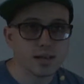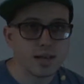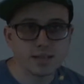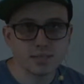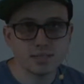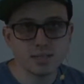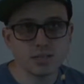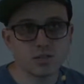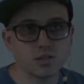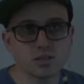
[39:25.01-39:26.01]
It's easy
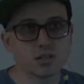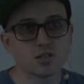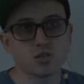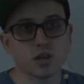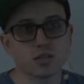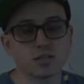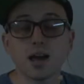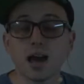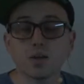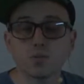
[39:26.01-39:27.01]
to trust
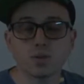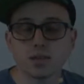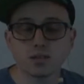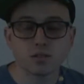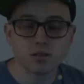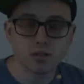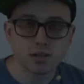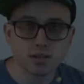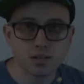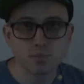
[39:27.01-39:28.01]
God when things are good,
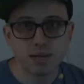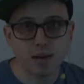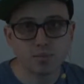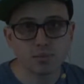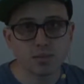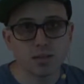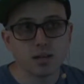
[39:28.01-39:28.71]
and sometimes